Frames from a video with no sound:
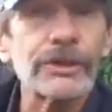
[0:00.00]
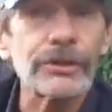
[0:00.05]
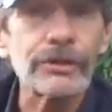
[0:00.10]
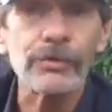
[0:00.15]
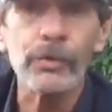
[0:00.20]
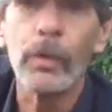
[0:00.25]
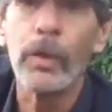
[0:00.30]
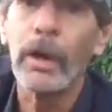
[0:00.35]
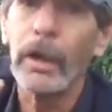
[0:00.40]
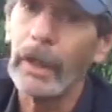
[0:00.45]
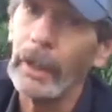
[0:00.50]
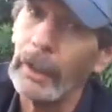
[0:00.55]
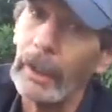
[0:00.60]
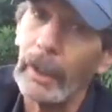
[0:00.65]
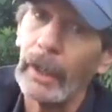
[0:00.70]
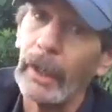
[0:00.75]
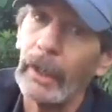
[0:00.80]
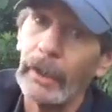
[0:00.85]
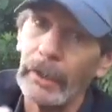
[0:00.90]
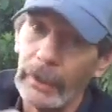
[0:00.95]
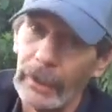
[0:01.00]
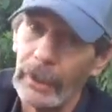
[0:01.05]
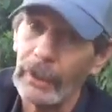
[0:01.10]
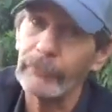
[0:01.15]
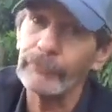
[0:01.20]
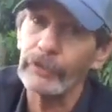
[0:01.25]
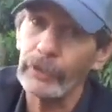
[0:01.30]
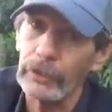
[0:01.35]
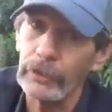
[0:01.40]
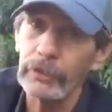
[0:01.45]
why I
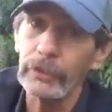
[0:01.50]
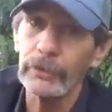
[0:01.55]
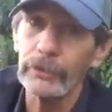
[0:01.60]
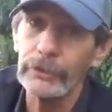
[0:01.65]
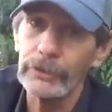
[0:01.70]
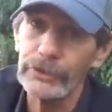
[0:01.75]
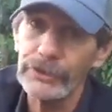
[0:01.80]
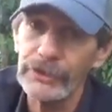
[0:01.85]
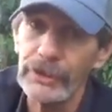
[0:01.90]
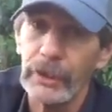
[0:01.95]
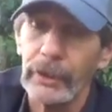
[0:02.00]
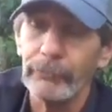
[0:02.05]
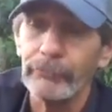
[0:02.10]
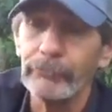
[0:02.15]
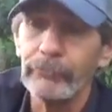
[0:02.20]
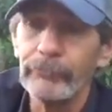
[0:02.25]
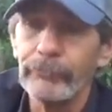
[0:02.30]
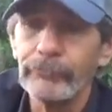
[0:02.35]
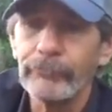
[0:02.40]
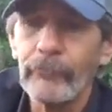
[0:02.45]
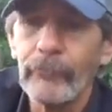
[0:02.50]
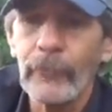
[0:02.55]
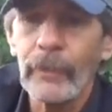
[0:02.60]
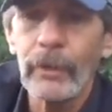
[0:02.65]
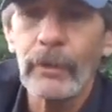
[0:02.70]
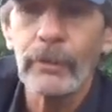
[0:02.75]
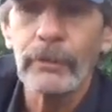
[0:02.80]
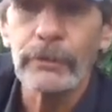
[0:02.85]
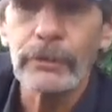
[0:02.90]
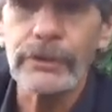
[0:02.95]
have to clear this up.
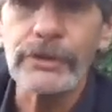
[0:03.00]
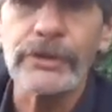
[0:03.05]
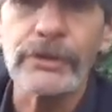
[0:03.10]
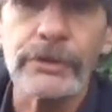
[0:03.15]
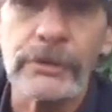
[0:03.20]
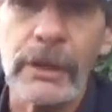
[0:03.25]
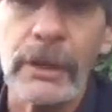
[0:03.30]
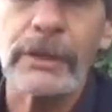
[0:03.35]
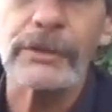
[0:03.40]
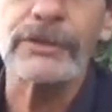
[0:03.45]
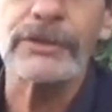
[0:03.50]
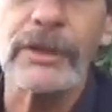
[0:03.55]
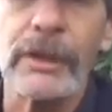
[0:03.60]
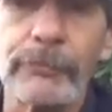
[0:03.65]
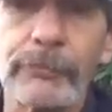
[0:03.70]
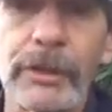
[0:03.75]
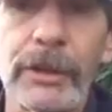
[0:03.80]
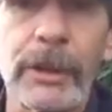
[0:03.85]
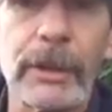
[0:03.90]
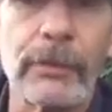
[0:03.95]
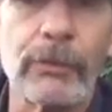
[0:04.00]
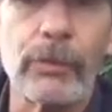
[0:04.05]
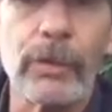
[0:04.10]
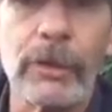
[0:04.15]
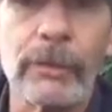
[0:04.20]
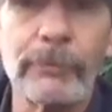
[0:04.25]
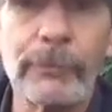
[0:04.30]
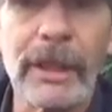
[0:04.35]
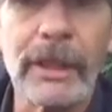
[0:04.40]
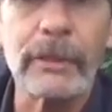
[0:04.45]
This is not something I
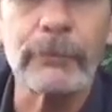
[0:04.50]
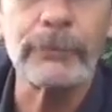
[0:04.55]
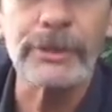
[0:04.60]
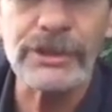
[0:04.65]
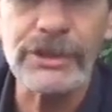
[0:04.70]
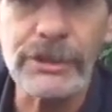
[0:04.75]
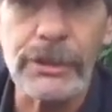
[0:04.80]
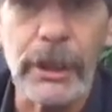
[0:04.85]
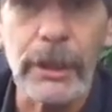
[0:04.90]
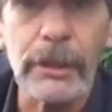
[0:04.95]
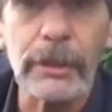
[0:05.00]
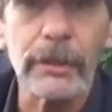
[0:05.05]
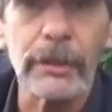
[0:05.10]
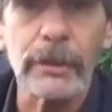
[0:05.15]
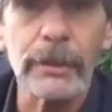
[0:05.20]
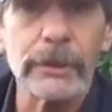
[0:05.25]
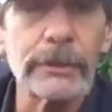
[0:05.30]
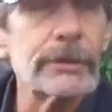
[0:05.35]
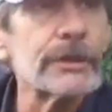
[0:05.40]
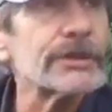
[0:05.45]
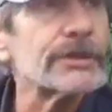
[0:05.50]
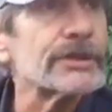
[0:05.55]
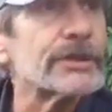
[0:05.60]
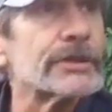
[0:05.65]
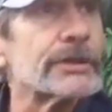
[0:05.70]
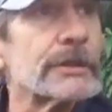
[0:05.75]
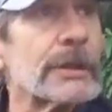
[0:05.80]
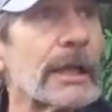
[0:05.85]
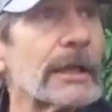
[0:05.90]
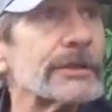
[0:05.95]
want to make a mistake on. This
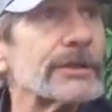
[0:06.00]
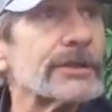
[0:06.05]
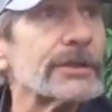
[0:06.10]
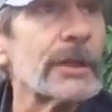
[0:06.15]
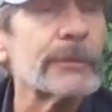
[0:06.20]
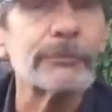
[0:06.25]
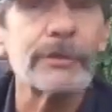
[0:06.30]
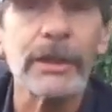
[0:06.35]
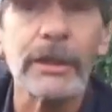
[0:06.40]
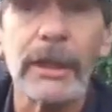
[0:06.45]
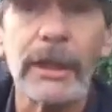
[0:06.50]
is not something I